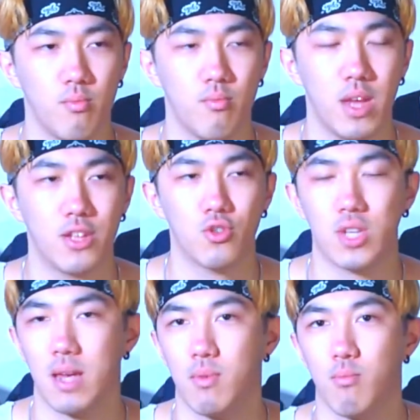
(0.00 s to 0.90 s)

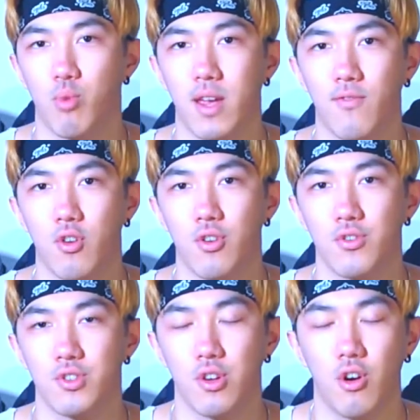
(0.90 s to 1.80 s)
entertainment Brave
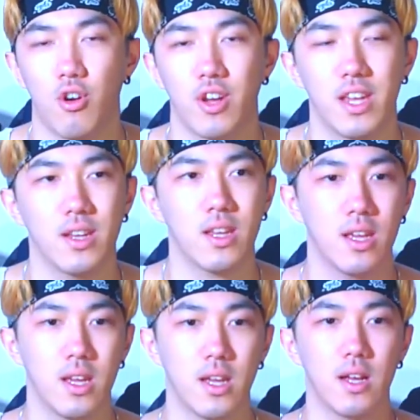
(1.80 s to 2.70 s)
Girls are in,
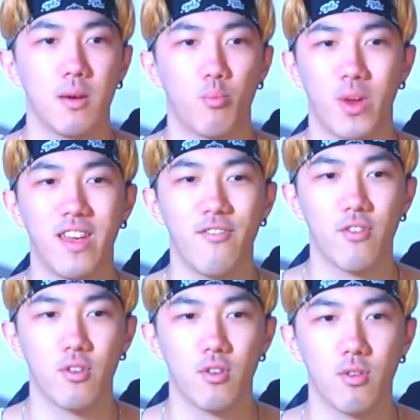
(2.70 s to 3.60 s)
Brave
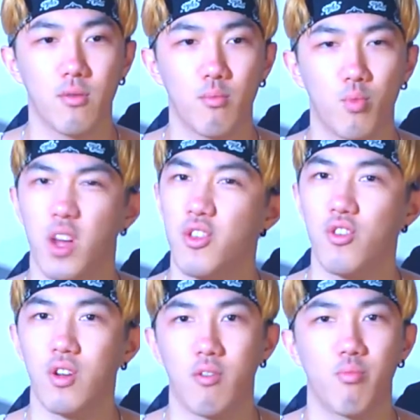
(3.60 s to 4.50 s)

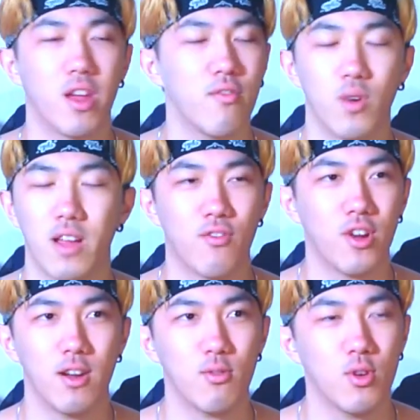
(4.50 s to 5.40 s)
Brother or Brave whatever,
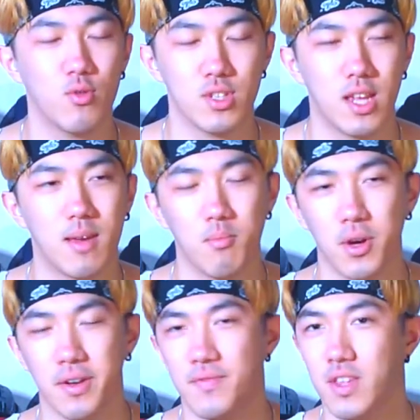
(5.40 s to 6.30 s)
I don't know his name,
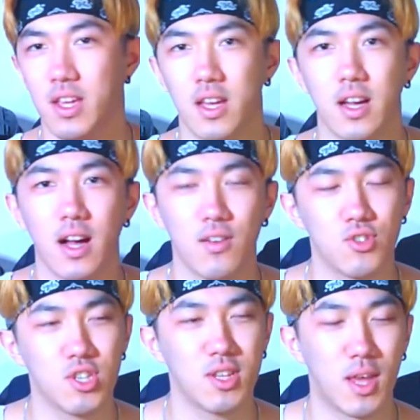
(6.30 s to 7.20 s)
but I've
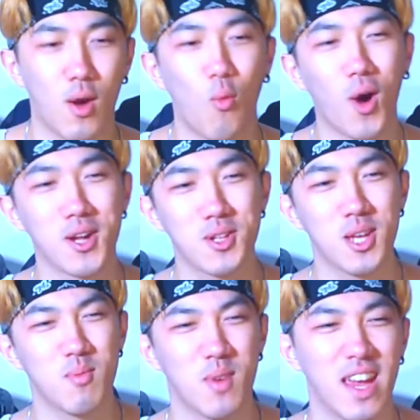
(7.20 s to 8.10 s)
seen like one
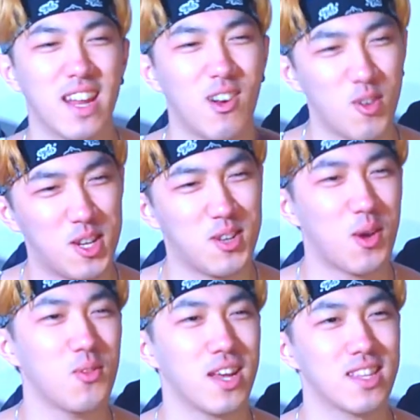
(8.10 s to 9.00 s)
clip and I already
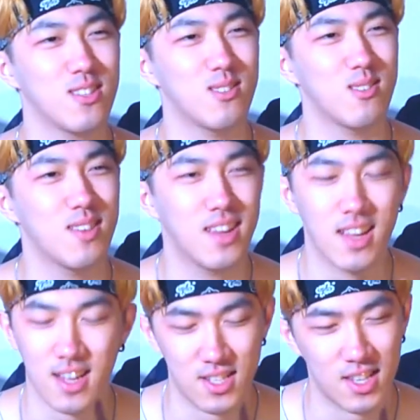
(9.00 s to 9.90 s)
don't like the dude
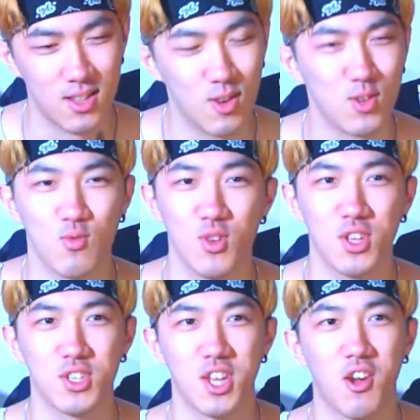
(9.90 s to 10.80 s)
because he looks really
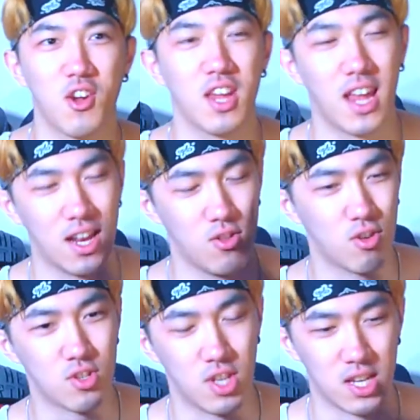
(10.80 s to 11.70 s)
scary and he
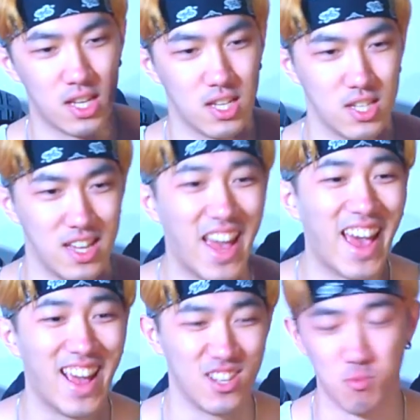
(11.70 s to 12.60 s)
looks like he's an
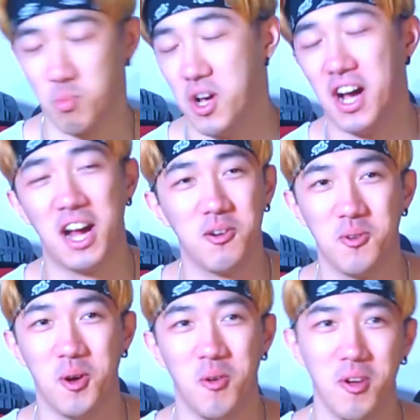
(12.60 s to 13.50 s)
ass. But I don't
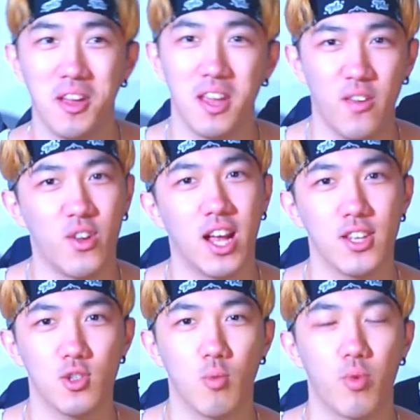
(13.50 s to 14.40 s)
know, if you
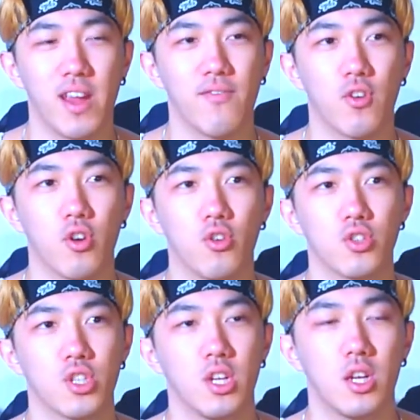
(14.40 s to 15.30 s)
guys know Brave
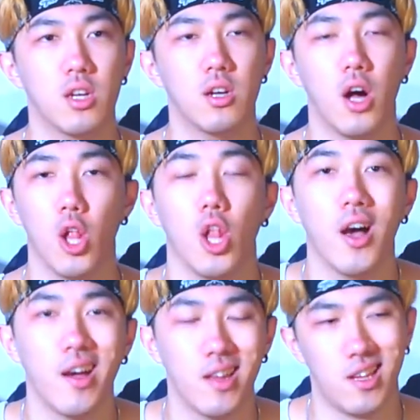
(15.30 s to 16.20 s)
Girls a
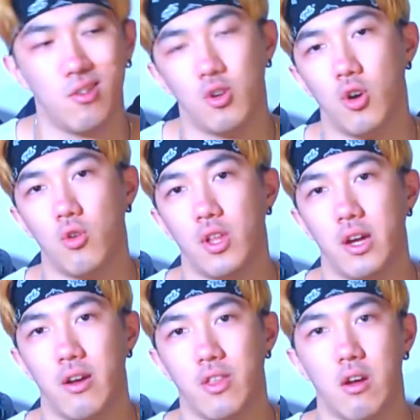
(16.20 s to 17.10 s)
lot and you know
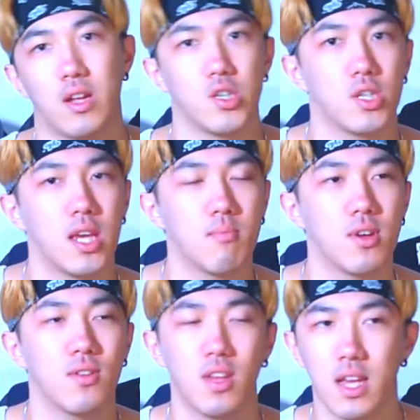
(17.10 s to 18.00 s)
their
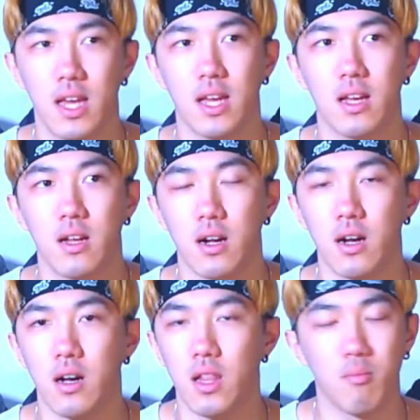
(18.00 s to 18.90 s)
entertainment,
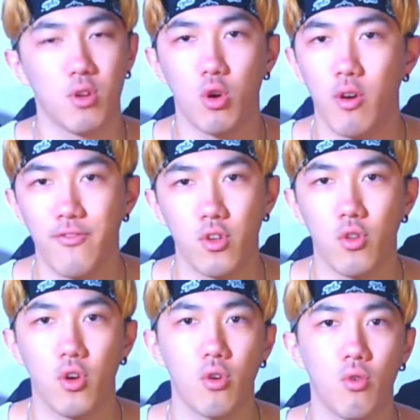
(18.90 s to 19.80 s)
let me know if you
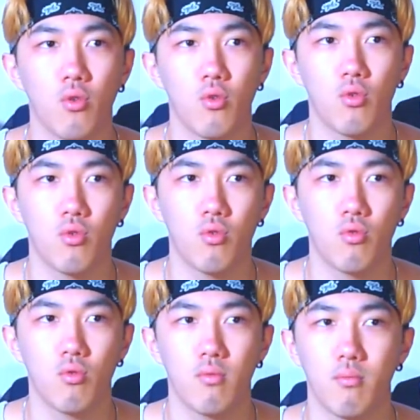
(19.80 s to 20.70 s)
know
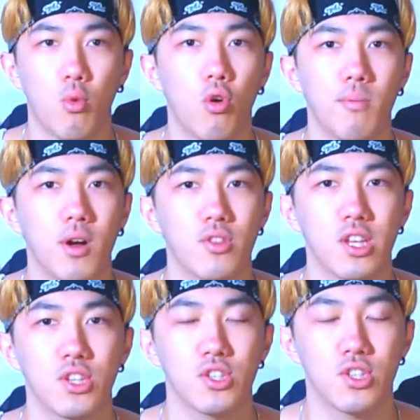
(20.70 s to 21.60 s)
more about
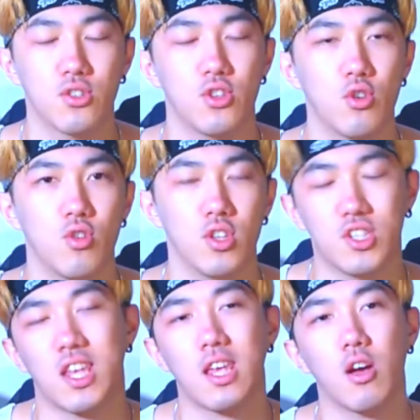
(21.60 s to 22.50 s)
this dude,
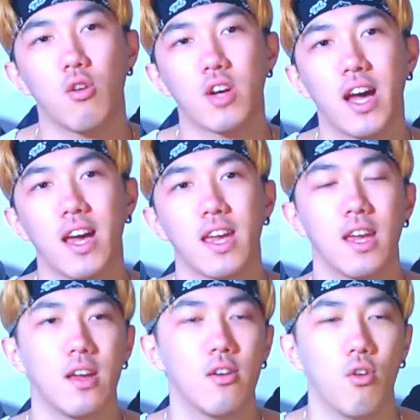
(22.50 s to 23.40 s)
CEO guy,
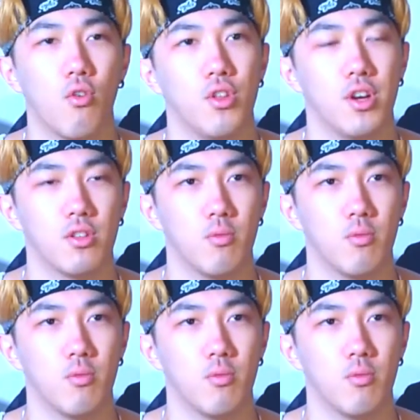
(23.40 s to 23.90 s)
or like the